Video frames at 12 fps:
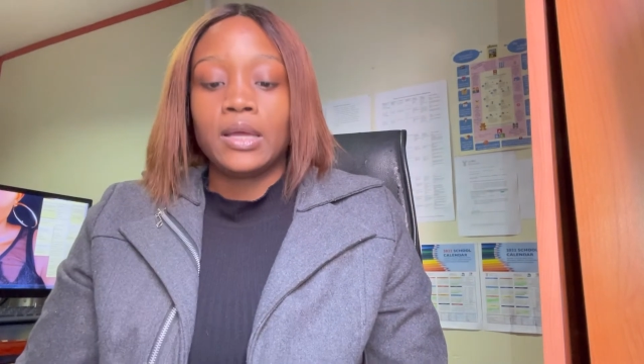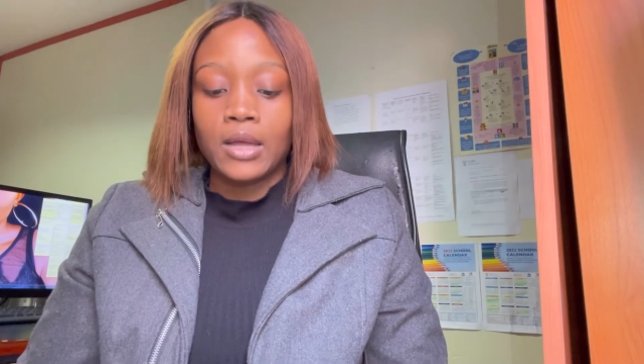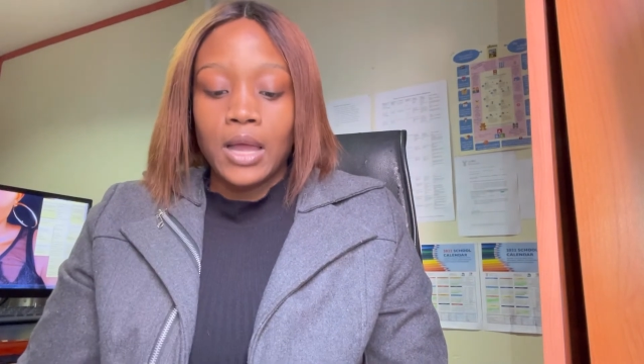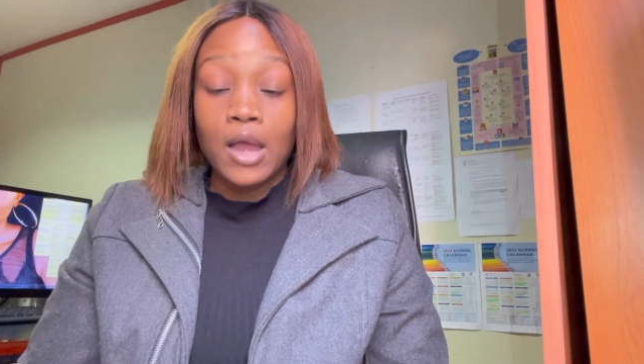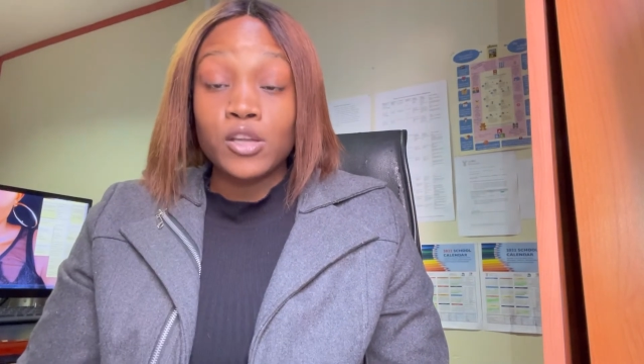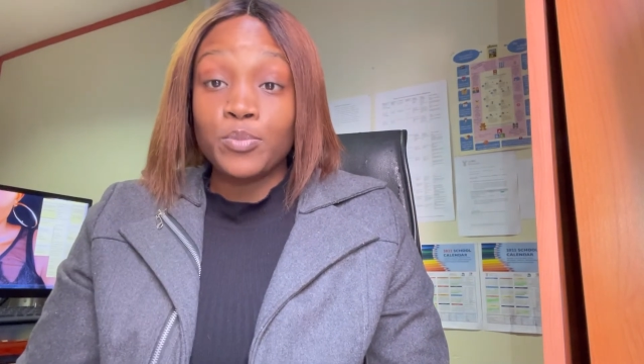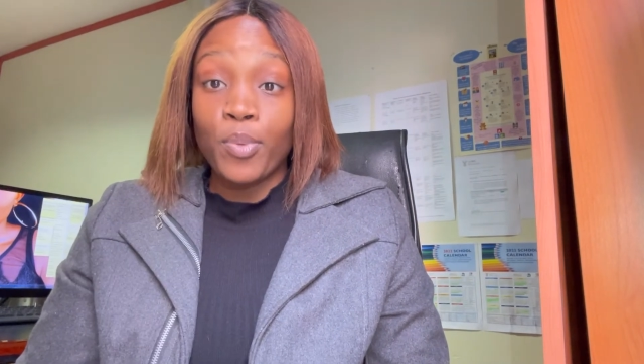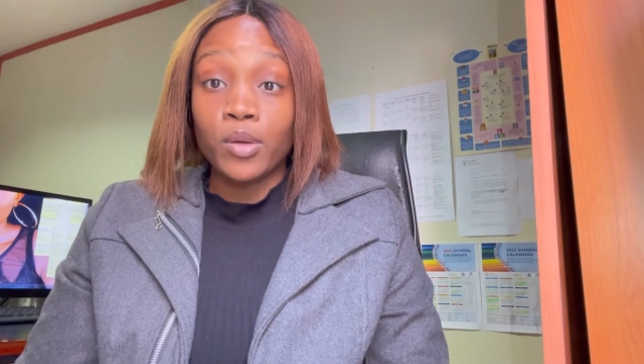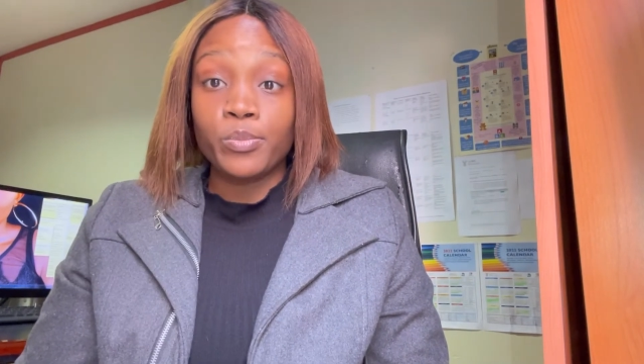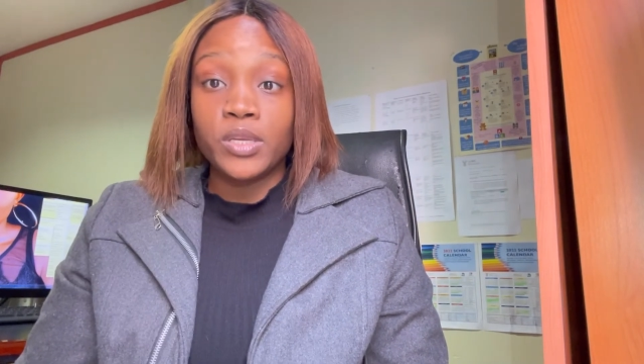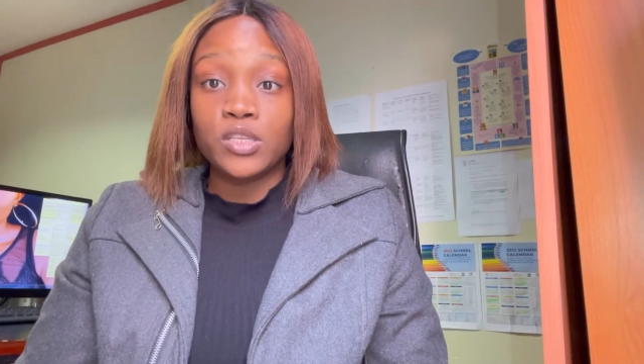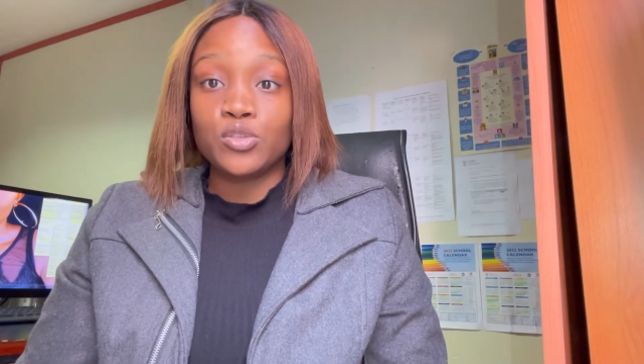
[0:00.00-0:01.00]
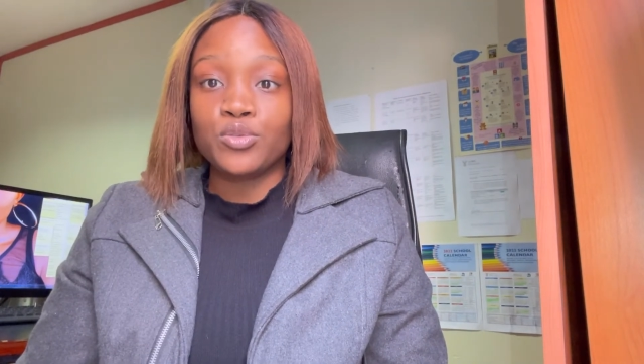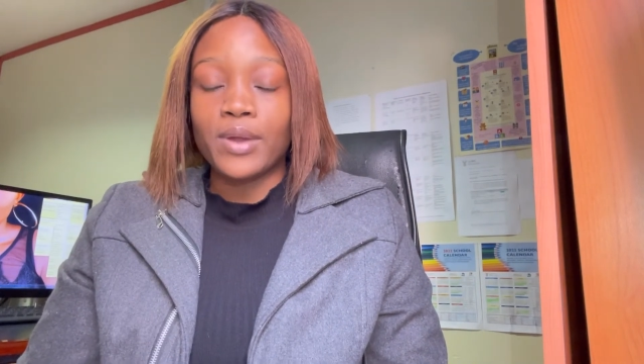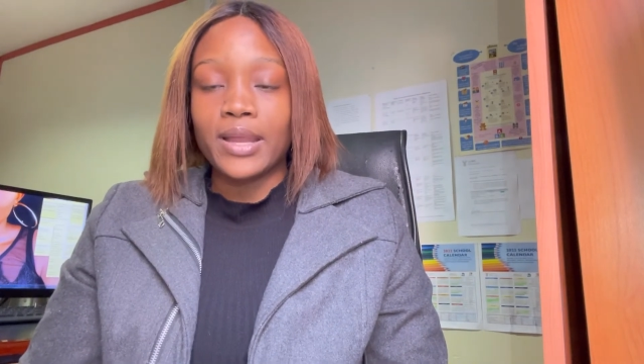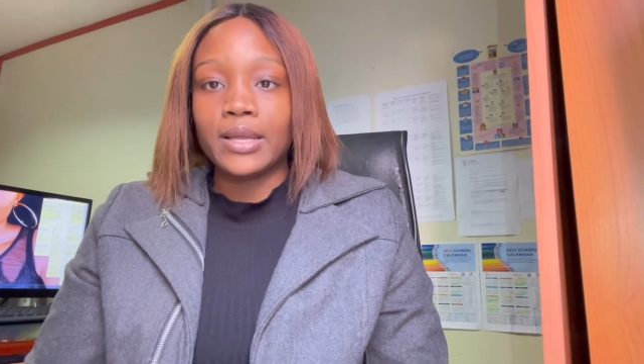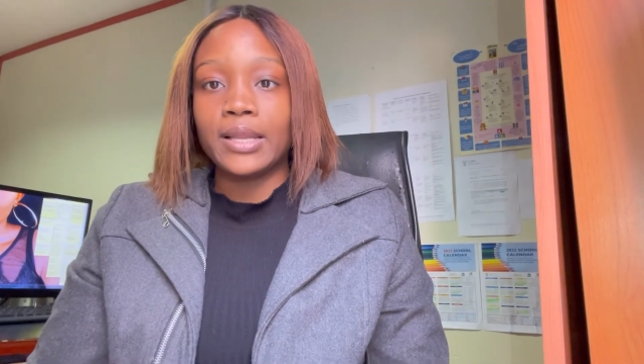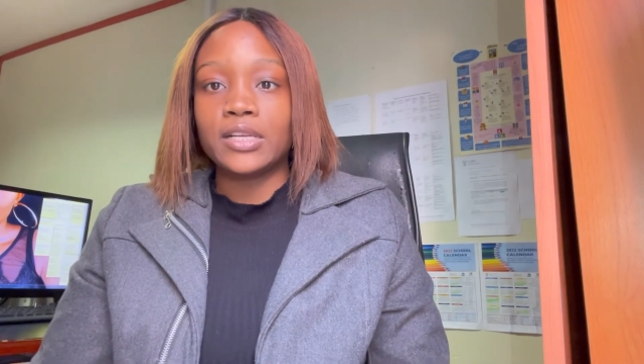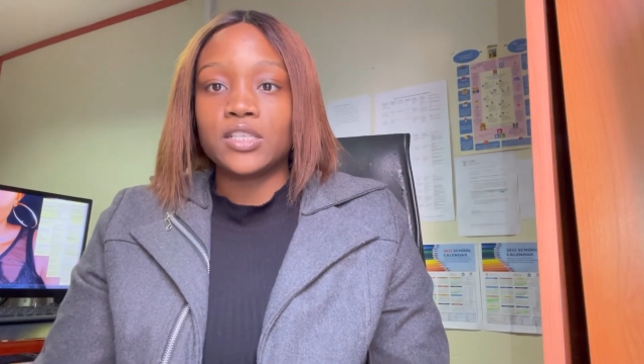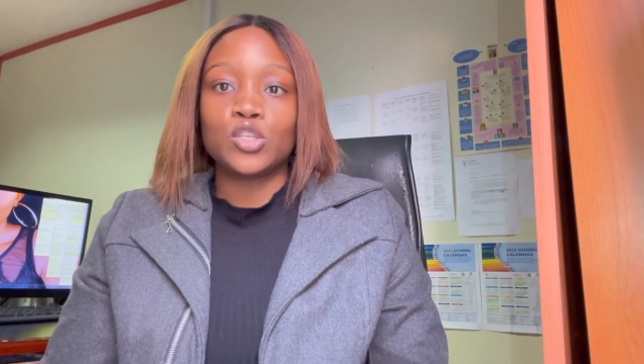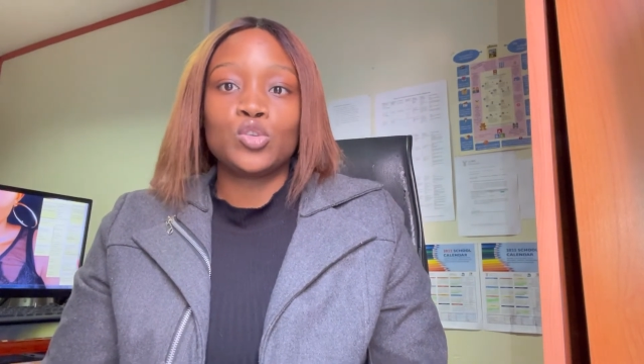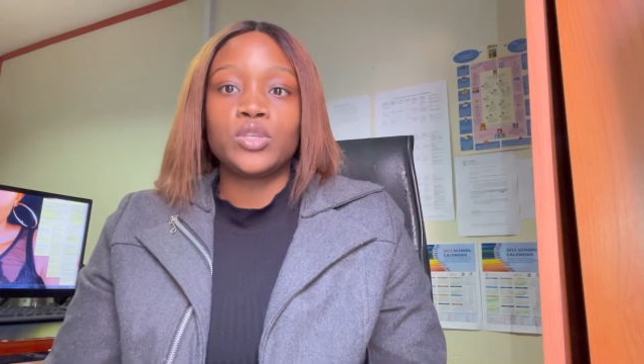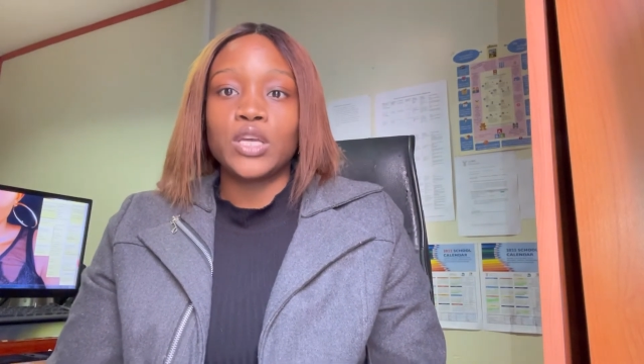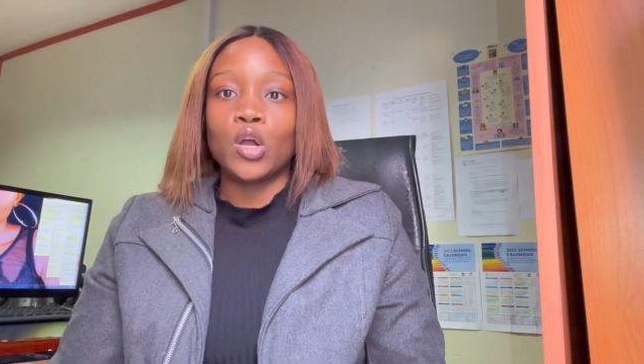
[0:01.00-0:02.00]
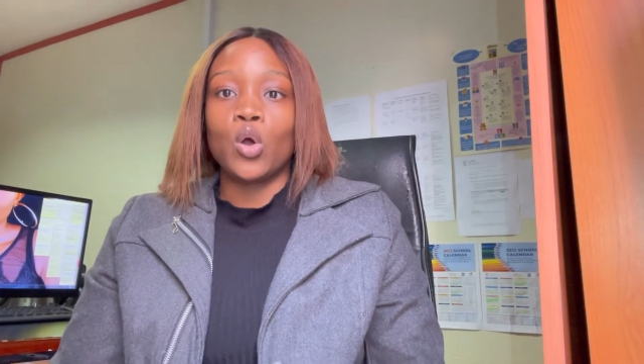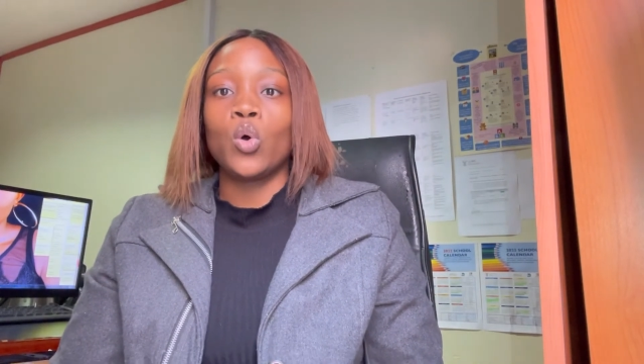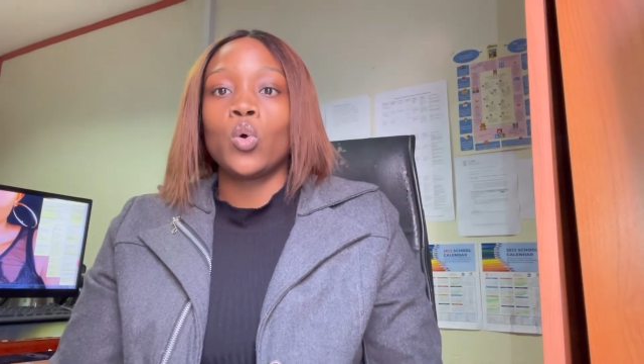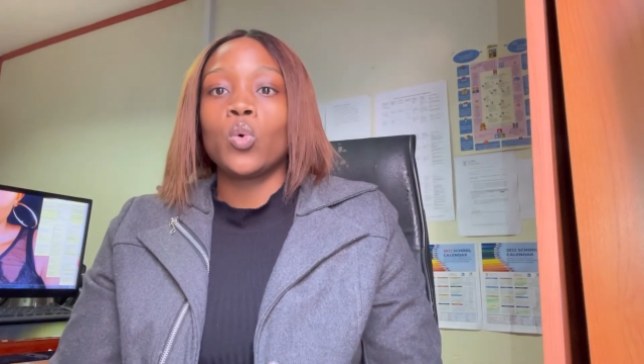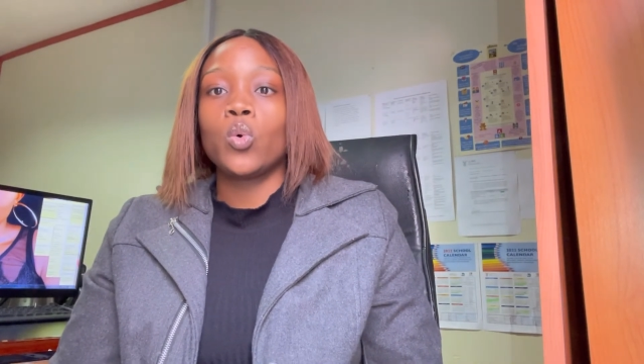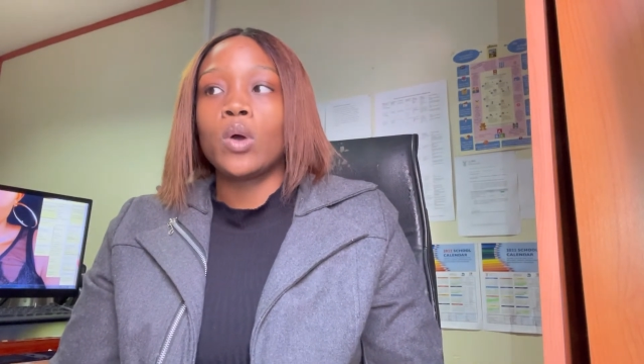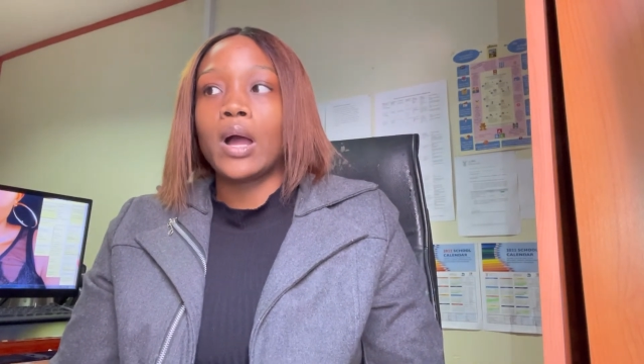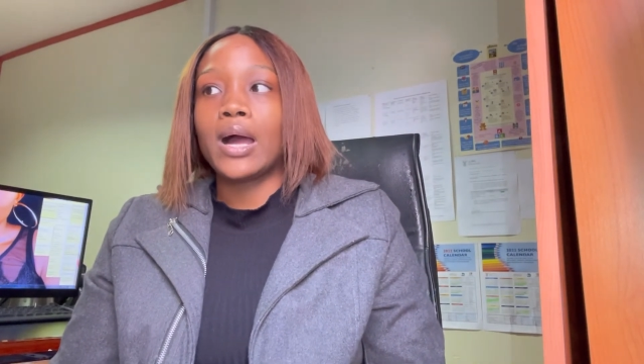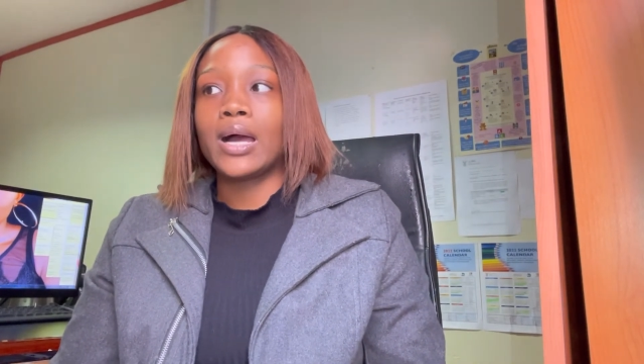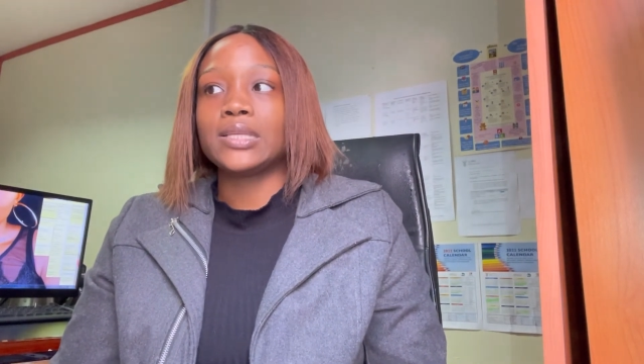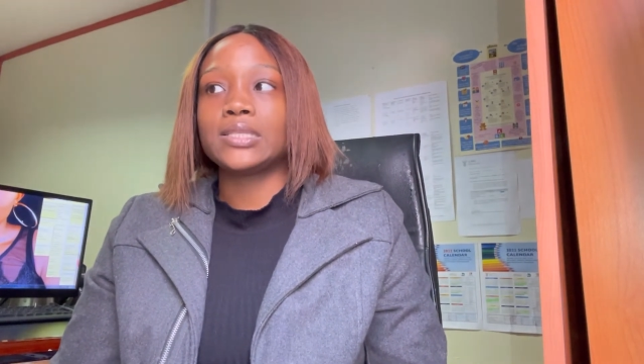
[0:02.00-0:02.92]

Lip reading: our department is to write a letter to DECO